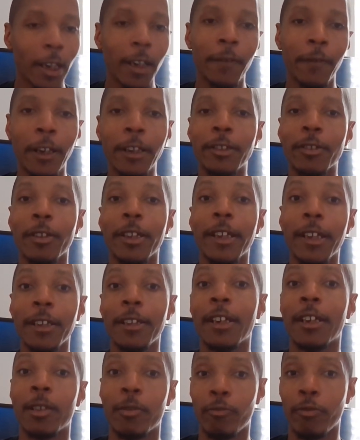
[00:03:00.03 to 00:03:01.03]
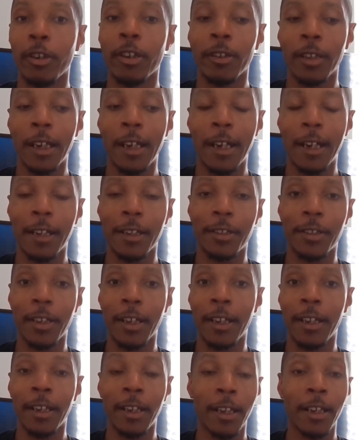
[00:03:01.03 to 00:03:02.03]
Eventually, he does realize
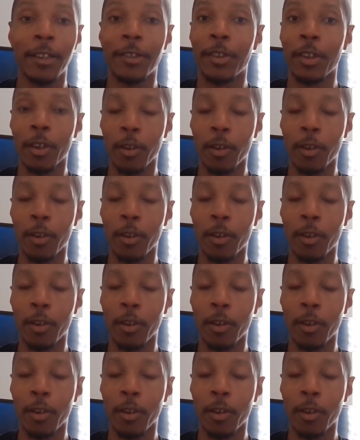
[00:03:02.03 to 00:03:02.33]
that it is